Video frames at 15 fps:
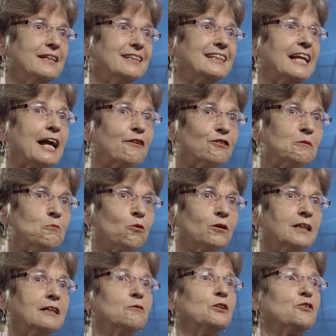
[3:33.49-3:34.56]
that every
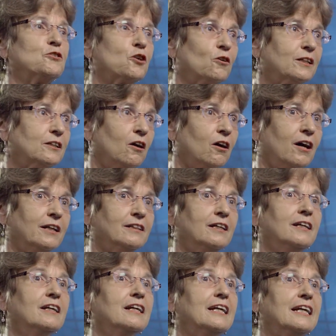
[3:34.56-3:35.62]
morning when you turn it on,
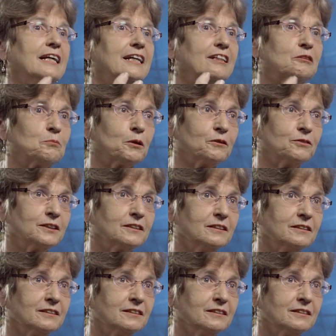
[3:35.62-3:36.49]
it's perfect.